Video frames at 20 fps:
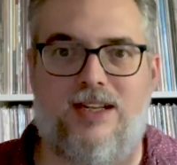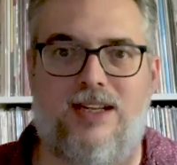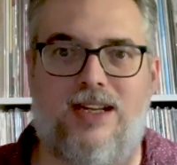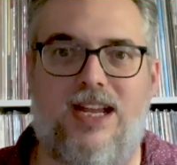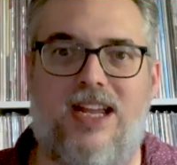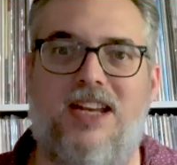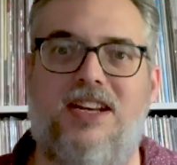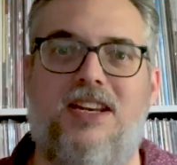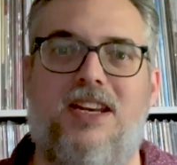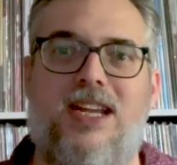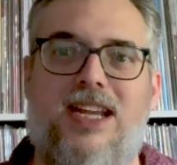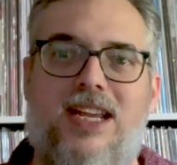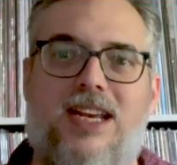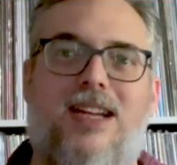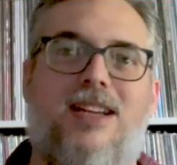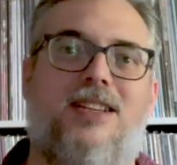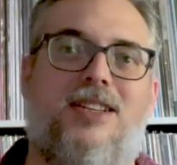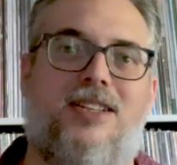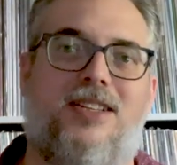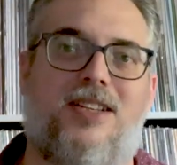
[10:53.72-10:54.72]
it
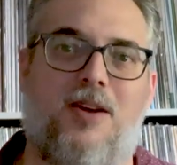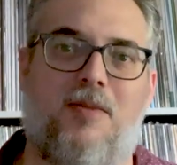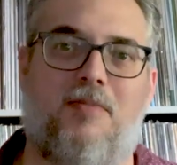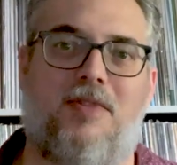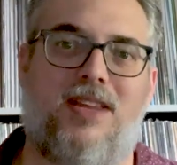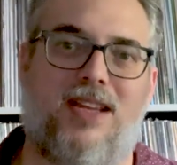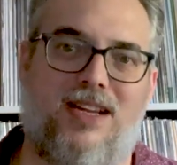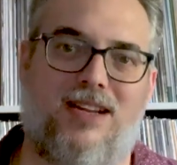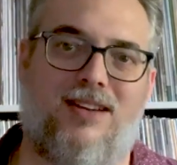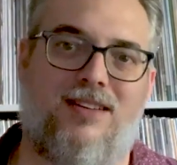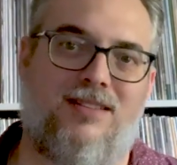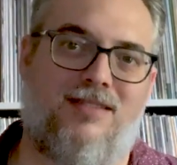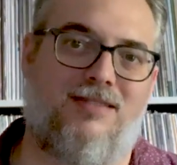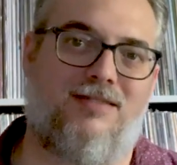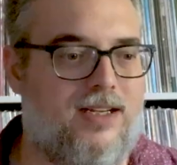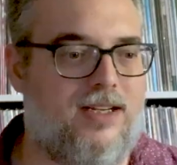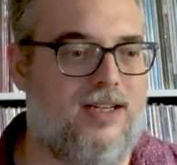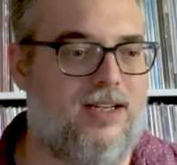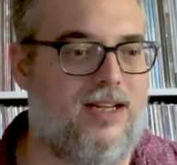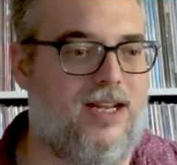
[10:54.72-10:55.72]
needed something.
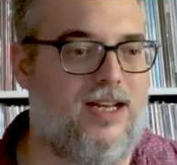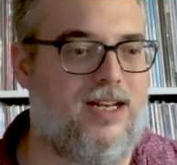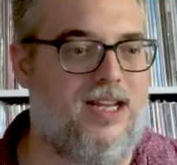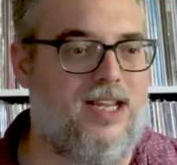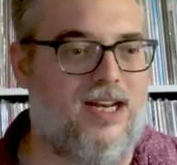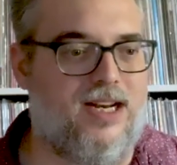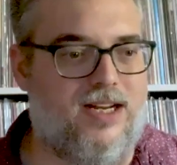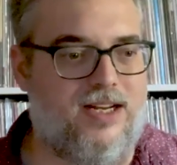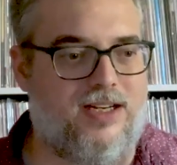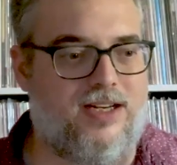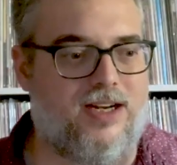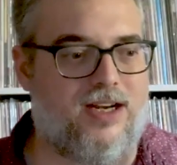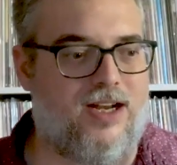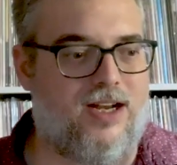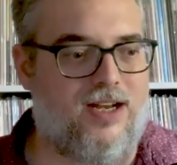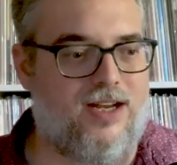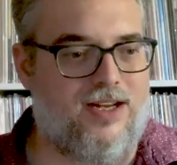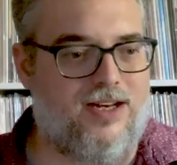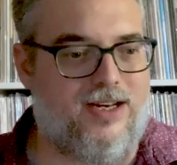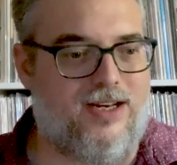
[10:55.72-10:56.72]
It needed,
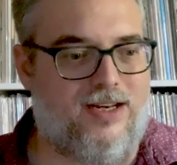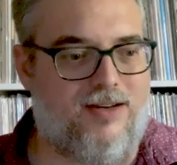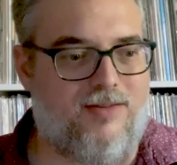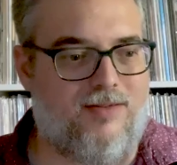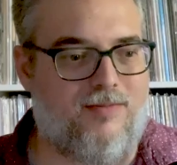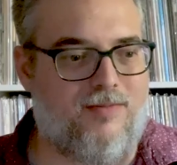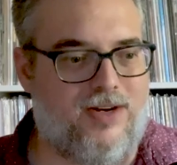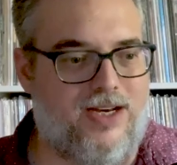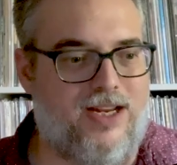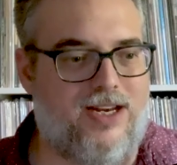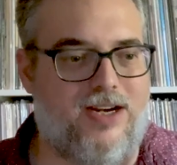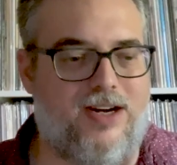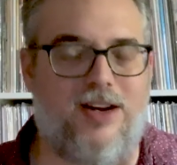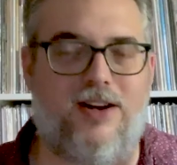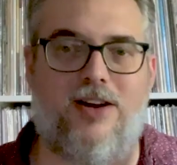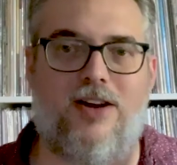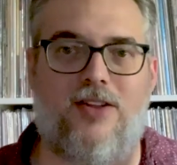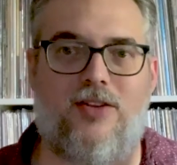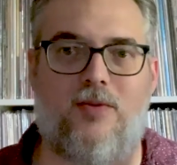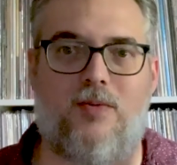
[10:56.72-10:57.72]
we needed
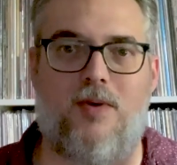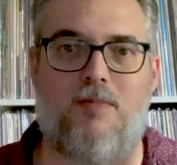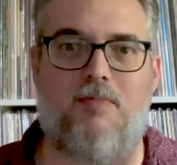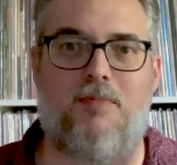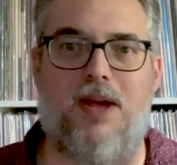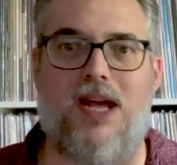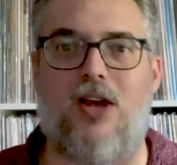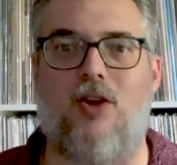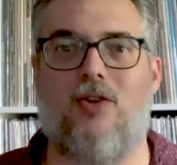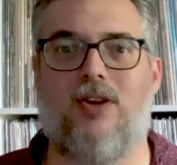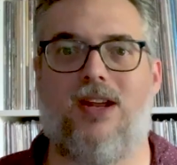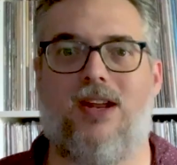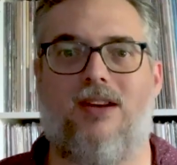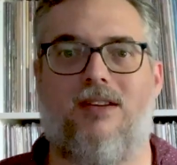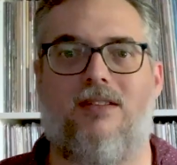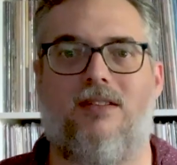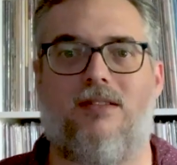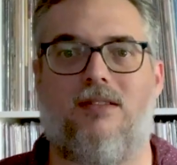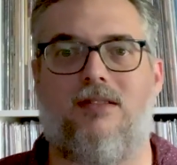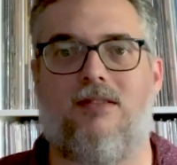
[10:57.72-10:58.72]
another
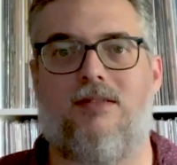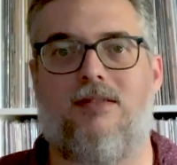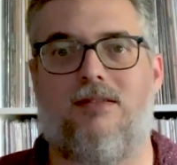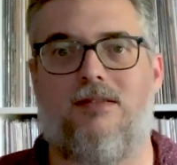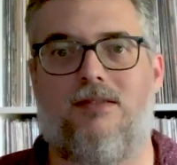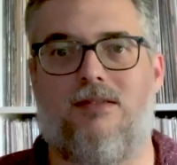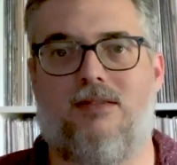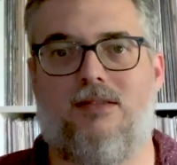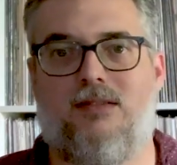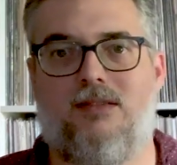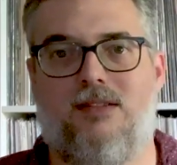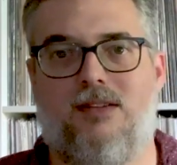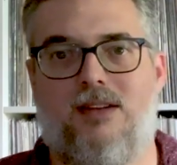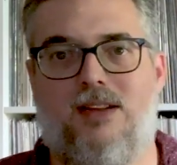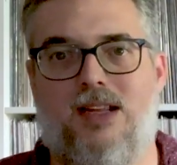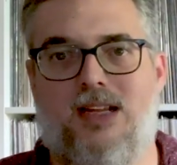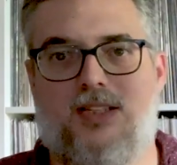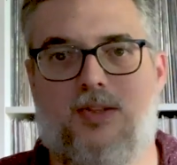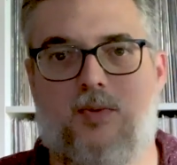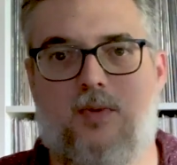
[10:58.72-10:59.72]
rebellion. And
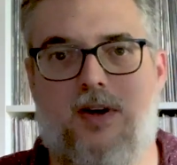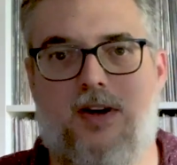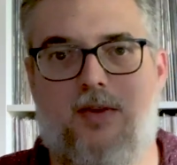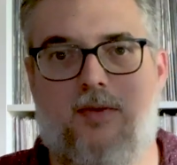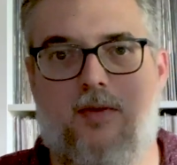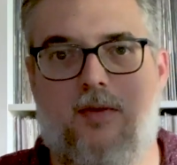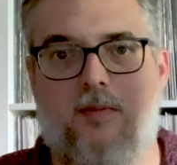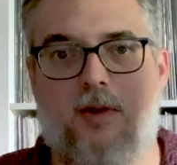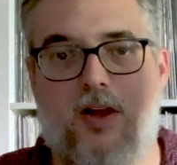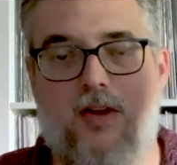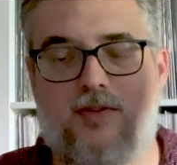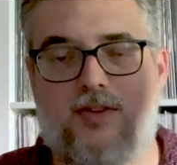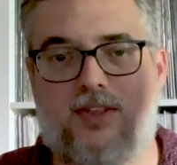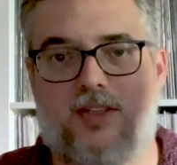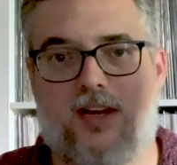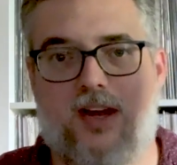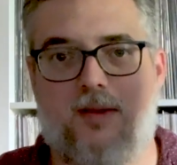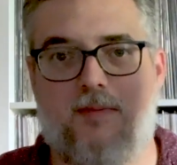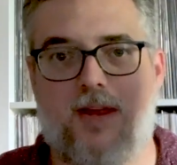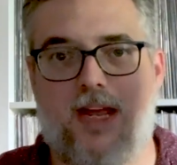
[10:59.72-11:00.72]
that's where the Ramones
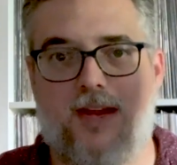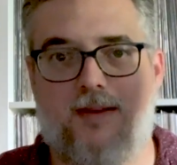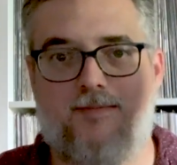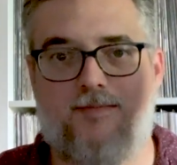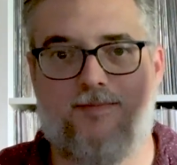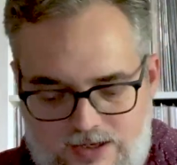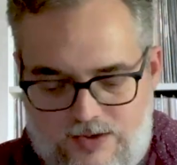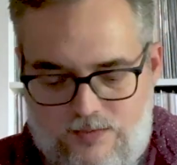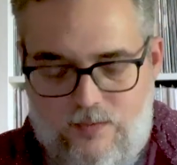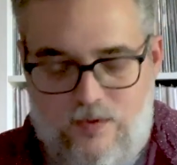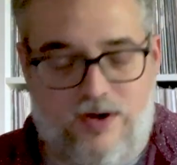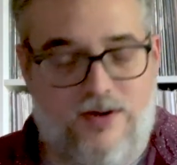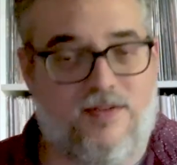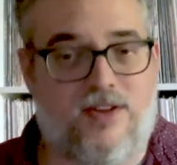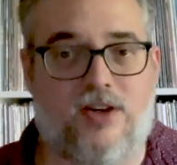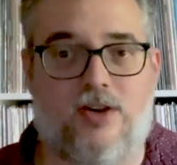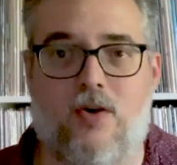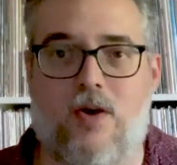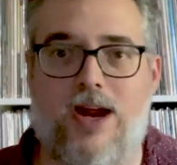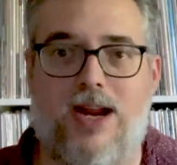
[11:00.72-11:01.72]
come in. One of
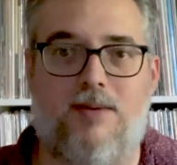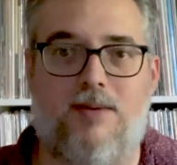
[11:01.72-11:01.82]
the great